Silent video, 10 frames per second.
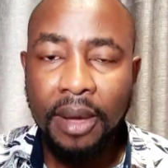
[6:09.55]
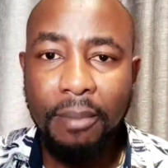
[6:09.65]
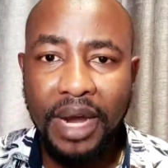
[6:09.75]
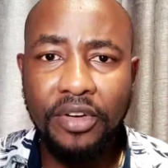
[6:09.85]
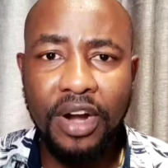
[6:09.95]

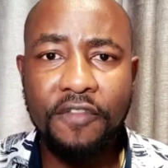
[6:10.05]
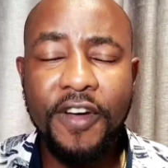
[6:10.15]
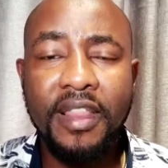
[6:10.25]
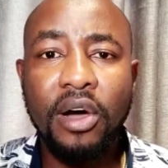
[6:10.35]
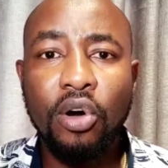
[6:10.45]
My
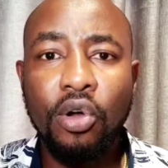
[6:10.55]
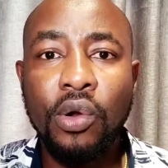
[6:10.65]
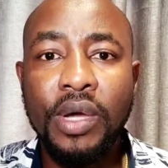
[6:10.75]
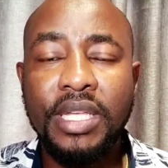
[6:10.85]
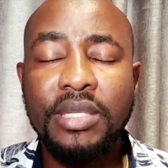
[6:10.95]
grandfather
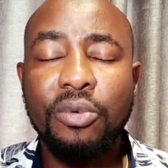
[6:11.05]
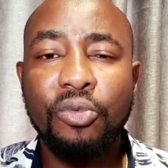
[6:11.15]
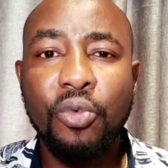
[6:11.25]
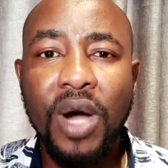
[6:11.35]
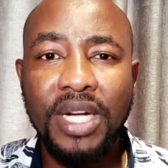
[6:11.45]
always
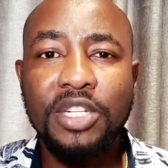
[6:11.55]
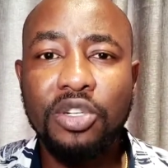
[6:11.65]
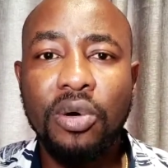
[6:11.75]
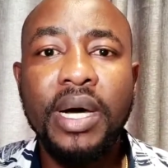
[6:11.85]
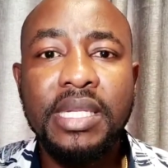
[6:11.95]
worked
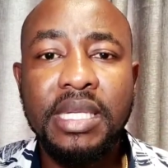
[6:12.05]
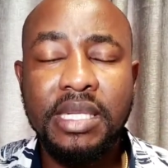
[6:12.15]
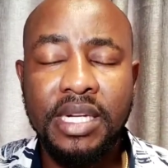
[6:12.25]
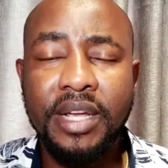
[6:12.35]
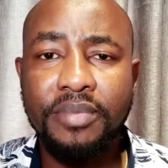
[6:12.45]
towards his
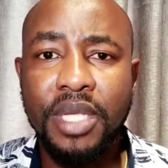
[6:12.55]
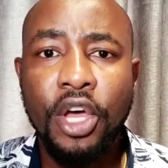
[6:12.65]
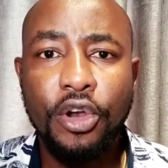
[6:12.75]
dreams,